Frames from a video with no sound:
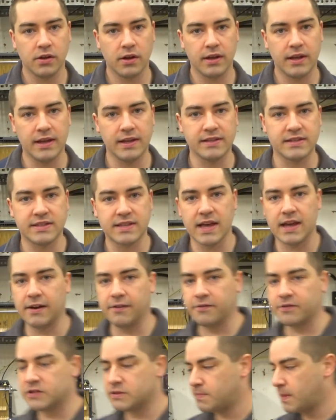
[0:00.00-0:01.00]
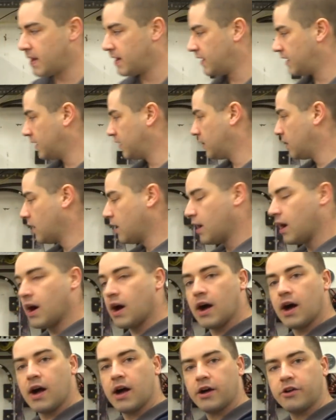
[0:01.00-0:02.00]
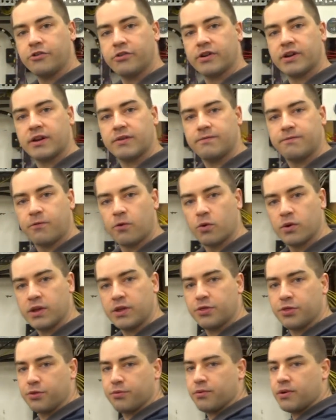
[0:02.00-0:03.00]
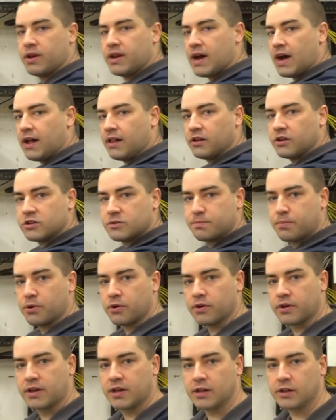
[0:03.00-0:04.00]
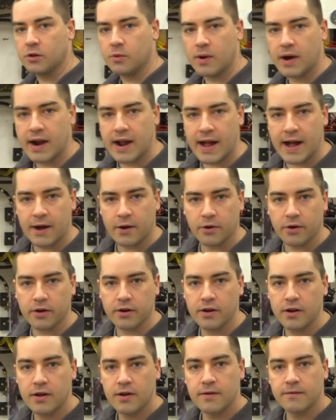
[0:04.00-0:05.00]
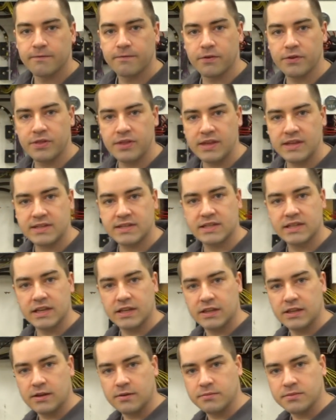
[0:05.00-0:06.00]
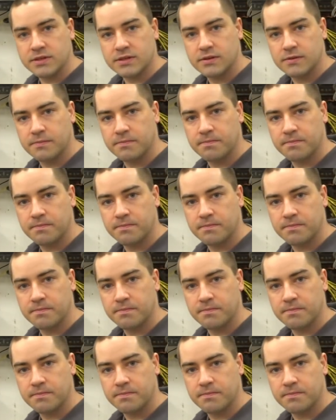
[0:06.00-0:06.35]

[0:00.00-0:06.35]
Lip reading: instead of spending $143 per kilowatt hour for these lithiums,